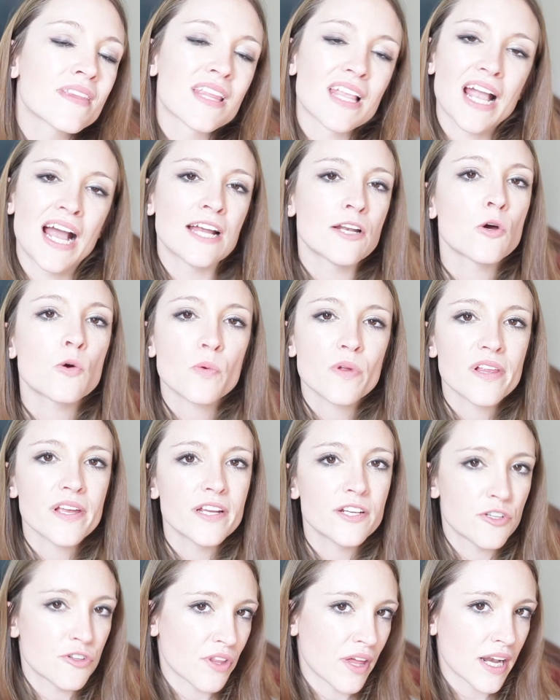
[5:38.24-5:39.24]
I don't
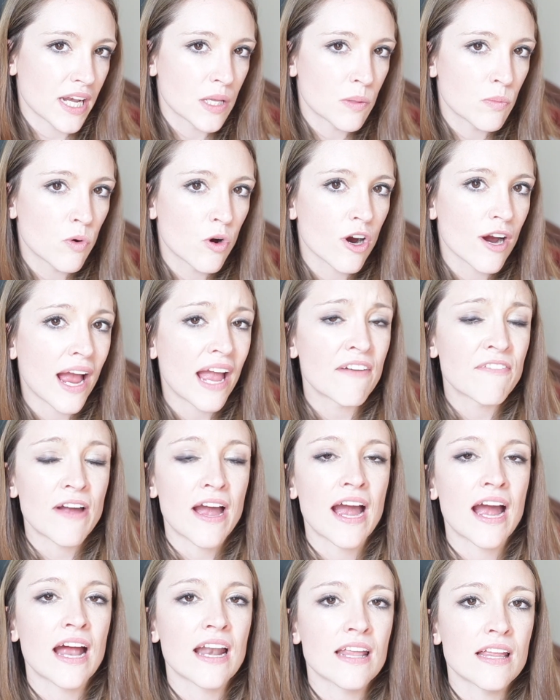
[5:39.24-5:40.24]
really do that anymore. I've
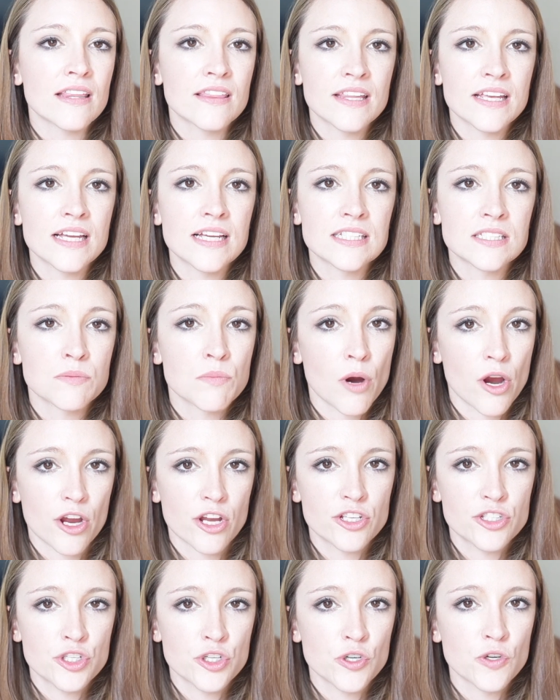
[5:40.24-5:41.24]
had this
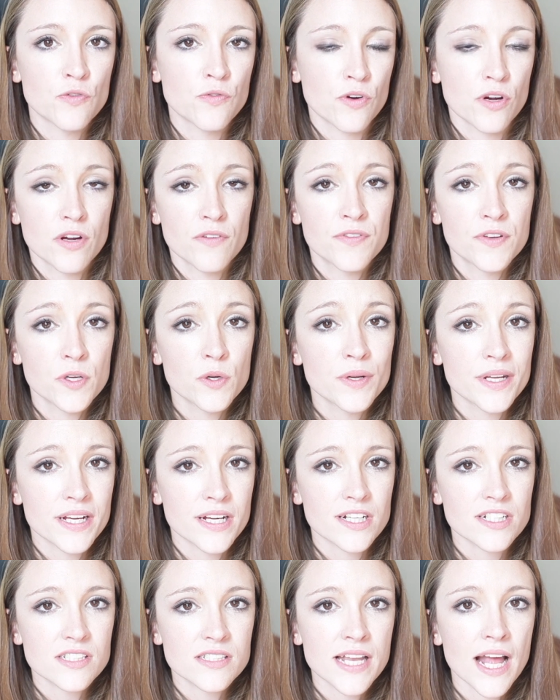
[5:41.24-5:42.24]
Mark II for a few
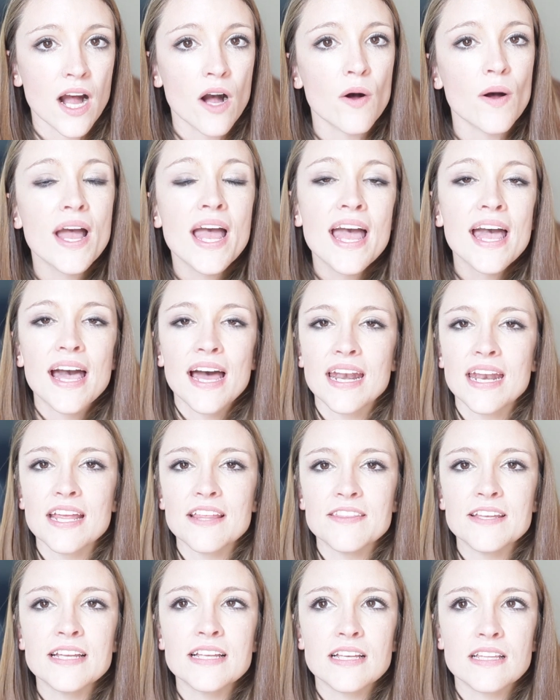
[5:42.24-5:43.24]
years now, and I
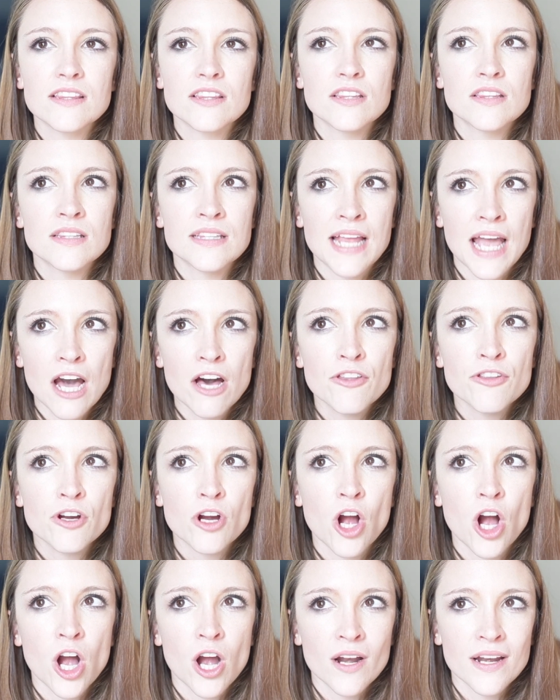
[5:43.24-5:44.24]
think now
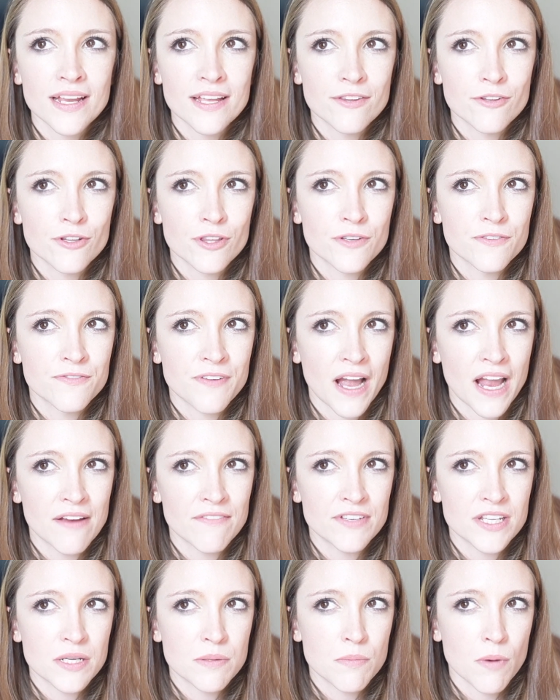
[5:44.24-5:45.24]
they're on either the
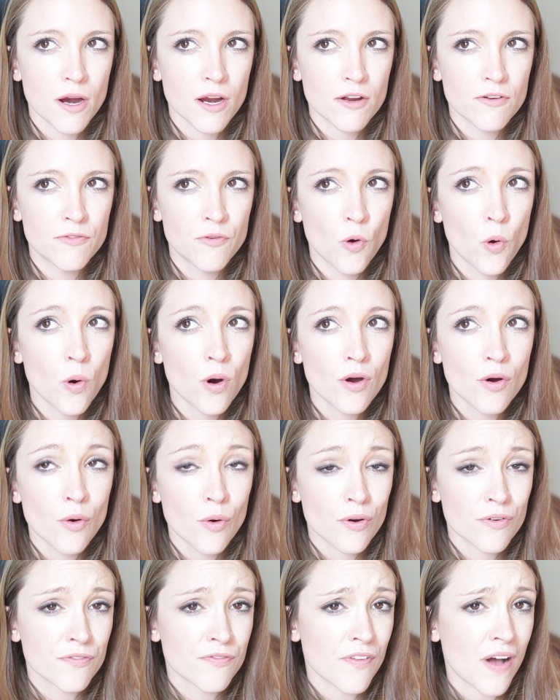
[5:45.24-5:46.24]
5D Mark IV
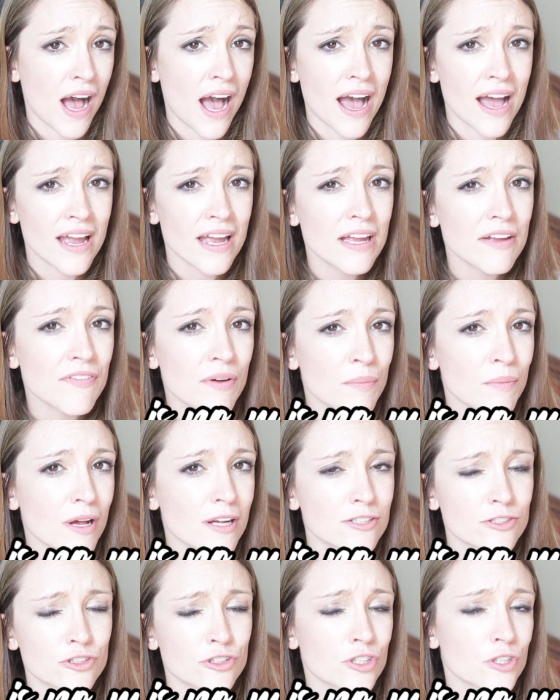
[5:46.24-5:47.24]
or 5, I'm
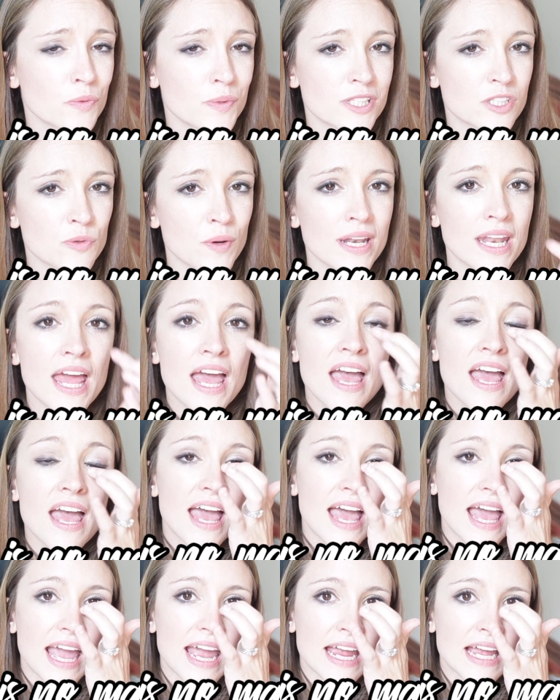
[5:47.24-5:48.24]
not sure which one,
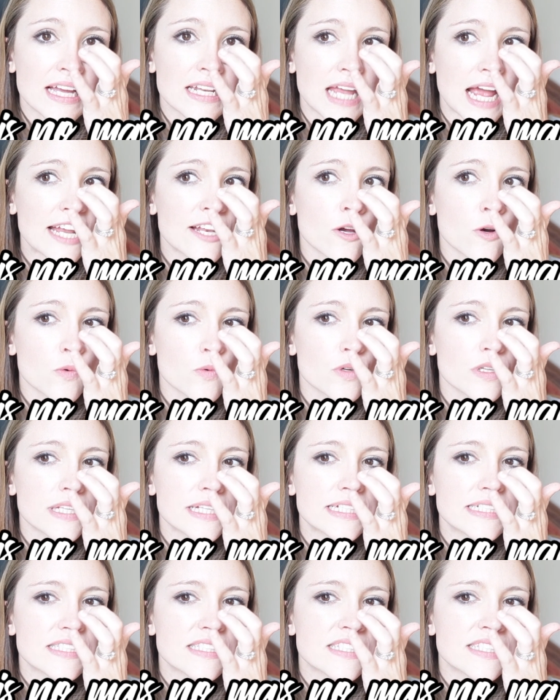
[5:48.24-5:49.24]
and I don't
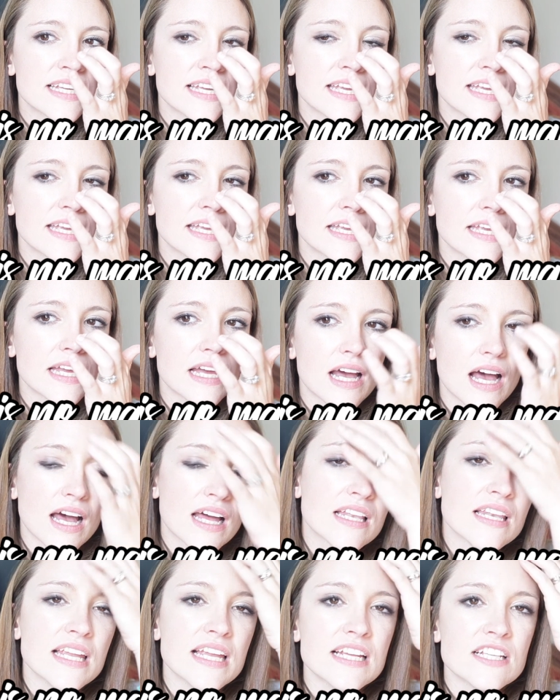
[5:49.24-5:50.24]
really see
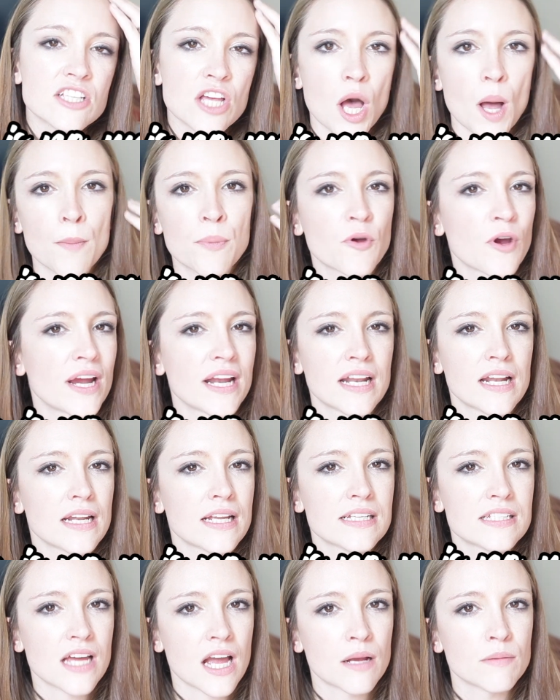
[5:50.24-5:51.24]
a need to upgrade
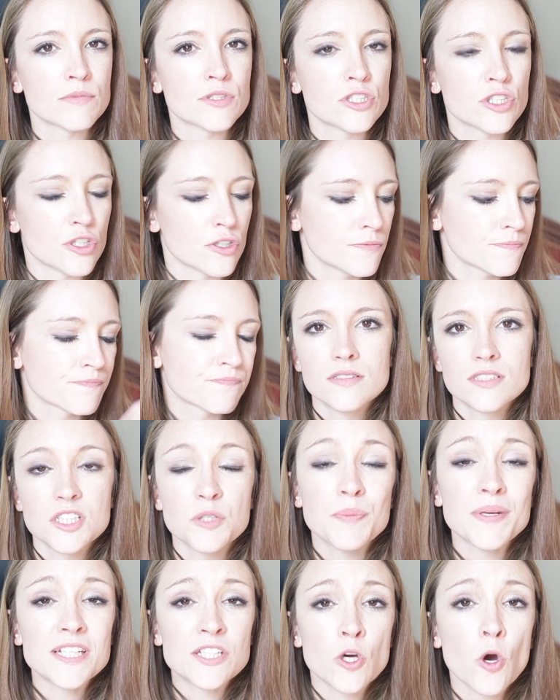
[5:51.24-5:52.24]
anytime soon. To
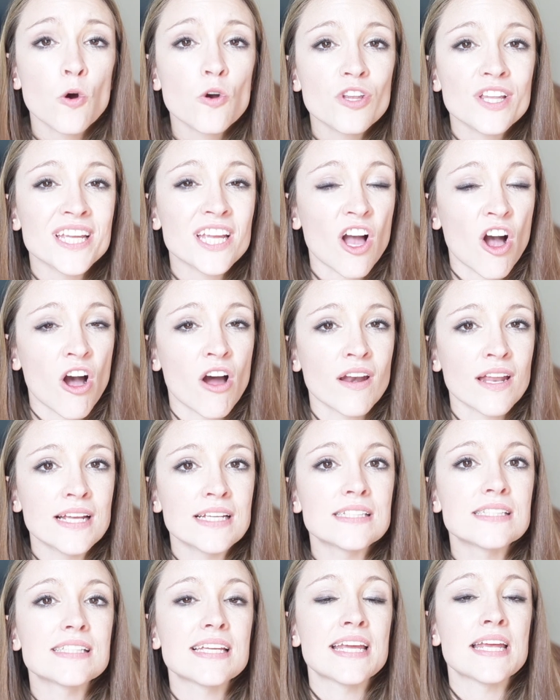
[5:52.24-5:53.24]
be totally
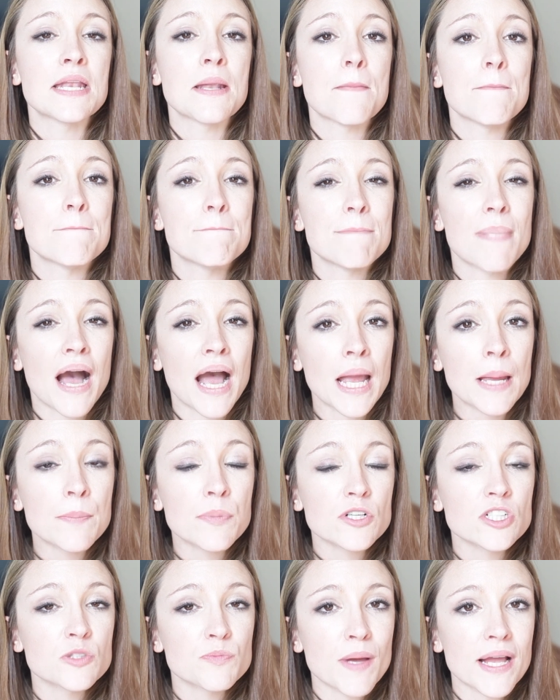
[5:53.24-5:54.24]
honest, in my
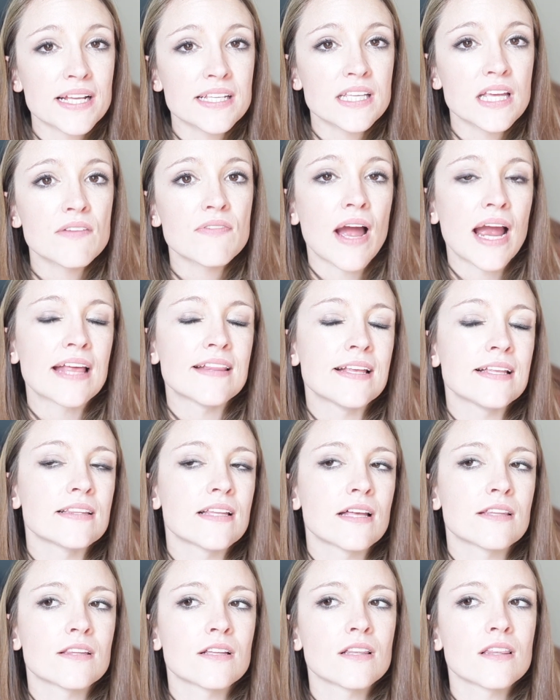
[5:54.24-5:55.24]
perspective, I think
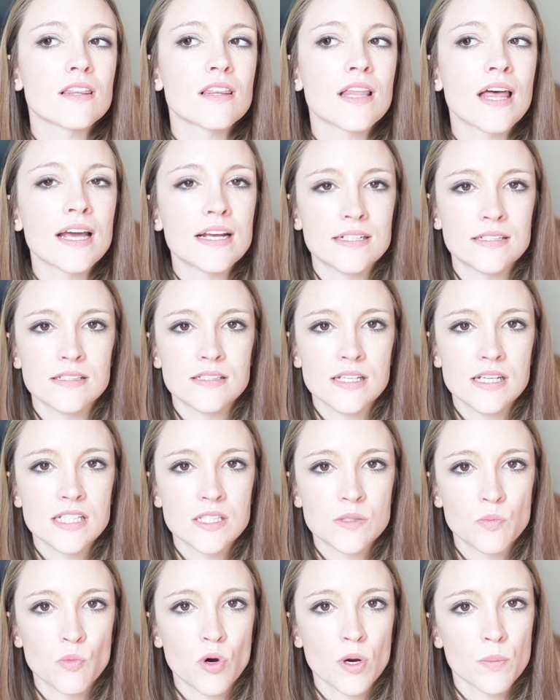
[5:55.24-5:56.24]
that the lens
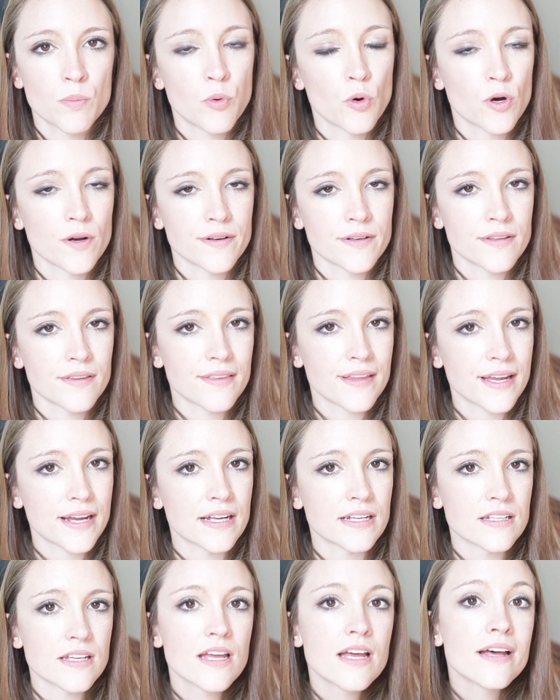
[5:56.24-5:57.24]
is more important
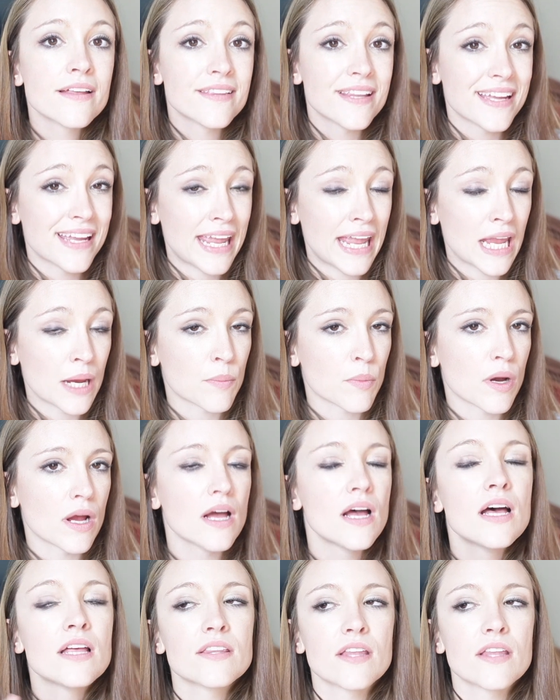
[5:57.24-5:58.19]
than the camera.